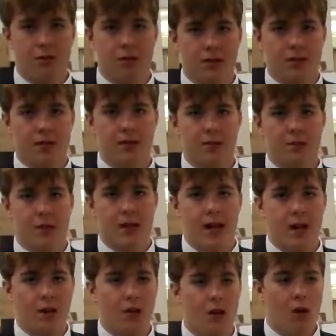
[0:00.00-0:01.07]
through the system right
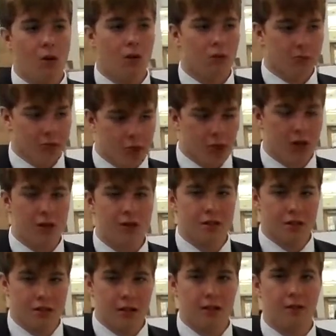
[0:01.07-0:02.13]
now will charge
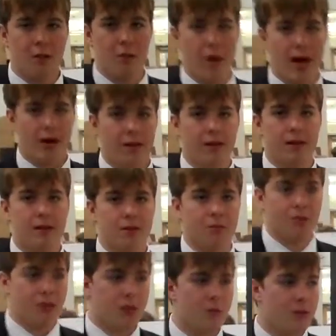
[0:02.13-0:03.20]
the cell phone battery. And so
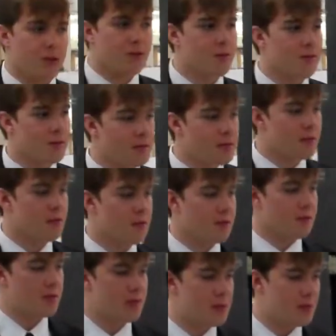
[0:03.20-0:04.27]
really what this was supposed to do
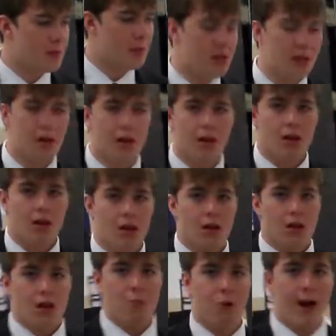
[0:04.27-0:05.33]
is supposed to be
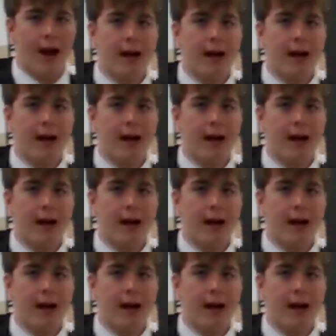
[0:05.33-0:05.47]
a